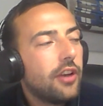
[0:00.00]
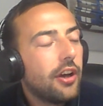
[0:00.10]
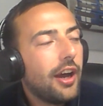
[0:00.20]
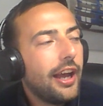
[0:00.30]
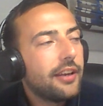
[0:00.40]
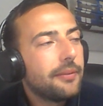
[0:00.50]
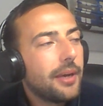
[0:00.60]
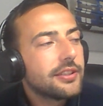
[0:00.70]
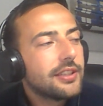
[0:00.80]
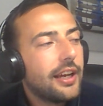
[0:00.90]
I had a
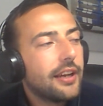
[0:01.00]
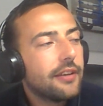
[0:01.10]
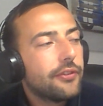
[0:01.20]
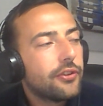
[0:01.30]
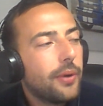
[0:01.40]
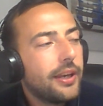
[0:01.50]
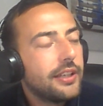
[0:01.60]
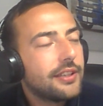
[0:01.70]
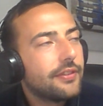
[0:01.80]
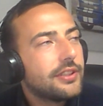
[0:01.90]
Mustang for
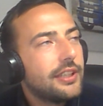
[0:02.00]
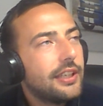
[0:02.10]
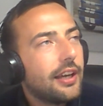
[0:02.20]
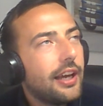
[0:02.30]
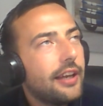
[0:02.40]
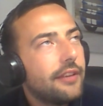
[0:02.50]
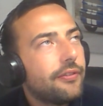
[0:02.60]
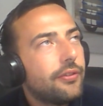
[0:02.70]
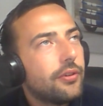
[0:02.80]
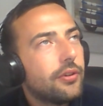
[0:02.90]
2017. I had it
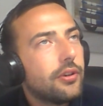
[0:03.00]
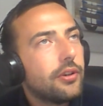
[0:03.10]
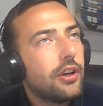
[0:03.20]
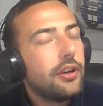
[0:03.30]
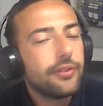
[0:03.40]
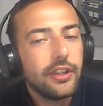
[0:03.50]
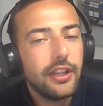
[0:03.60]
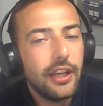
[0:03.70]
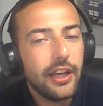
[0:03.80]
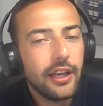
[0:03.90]
for over a
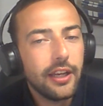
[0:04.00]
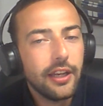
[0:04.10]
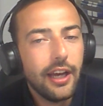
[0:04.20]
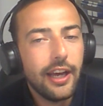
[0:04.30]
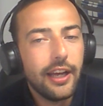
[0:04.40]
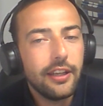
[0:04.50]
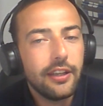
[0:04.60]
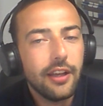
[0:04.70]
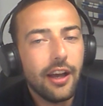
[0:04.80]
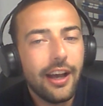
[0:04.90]
year,
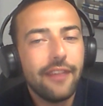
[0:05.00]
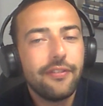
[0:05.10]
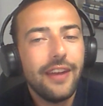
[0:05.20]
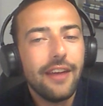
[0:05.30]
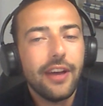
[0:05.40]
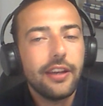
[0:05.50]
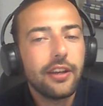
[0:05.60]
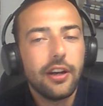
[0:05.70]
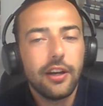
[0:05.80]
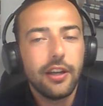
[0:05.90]
and I have never had
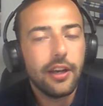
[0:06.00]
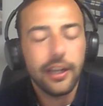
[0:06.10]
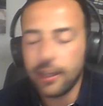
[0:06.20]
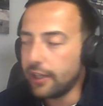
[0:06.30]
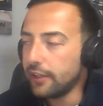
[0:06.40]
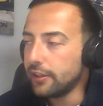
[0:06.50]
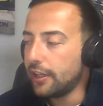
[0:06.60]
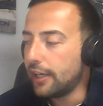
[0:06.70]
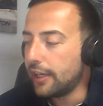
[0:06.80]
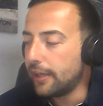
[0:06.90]
a car like it.
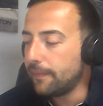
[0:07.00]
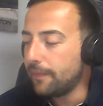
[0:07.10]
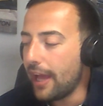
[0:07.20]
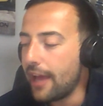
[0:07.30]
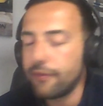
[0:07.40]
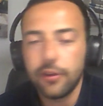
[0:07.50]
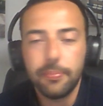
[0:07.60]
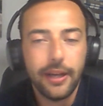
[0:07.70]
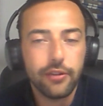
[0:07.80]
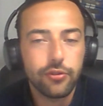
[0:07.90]
Every
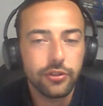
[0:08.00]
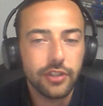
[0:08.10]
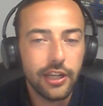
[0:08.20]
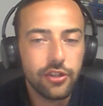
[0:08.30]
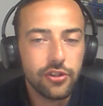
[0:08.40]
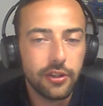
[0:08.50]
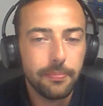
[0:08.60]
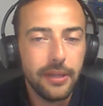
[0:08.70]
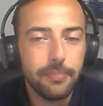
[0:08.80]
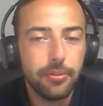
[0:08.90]
petrol station,
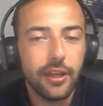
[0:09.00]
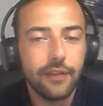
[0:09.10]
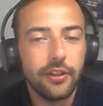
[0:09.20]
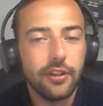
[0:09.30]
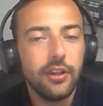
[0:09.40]
people